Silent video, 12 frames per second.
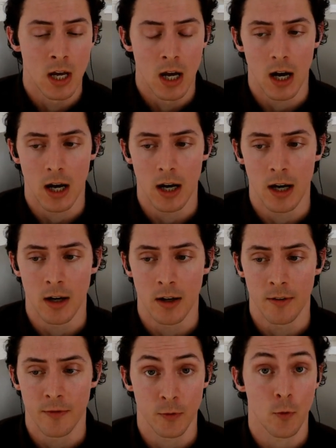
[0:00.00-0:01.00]
uh,
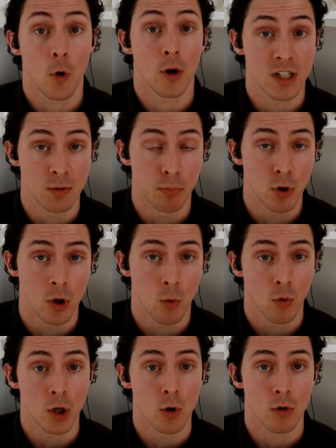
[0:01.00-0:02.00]
for his book
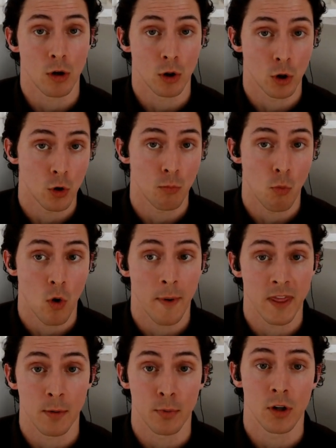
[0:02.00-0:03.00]
where you can learn more
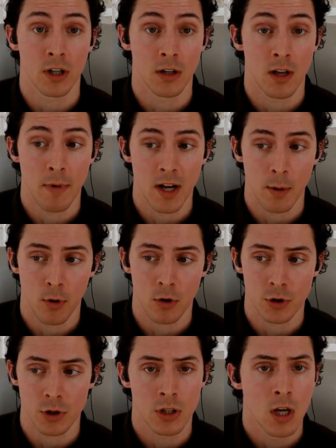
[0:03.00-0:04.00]
about the book and, and make a
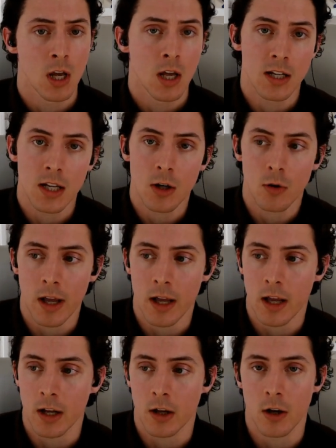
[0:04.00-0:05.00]
purchase. Neil, in,
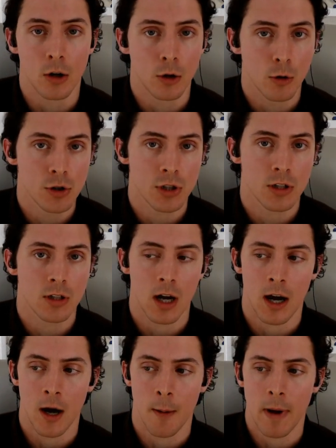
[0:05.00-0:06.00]
in conclusion,
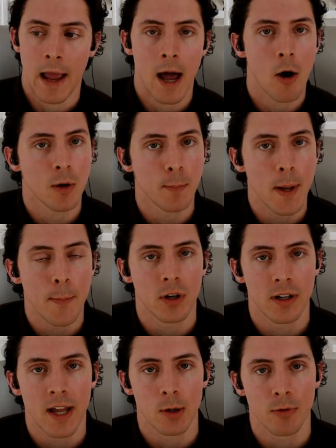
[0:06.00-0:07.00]
um, how can people
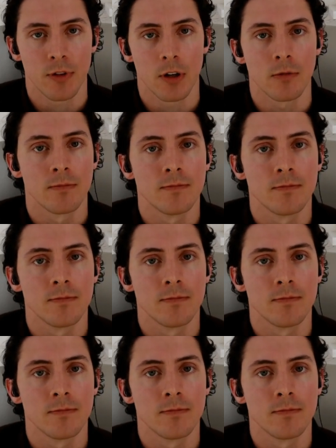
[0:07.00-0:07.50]
connect with you?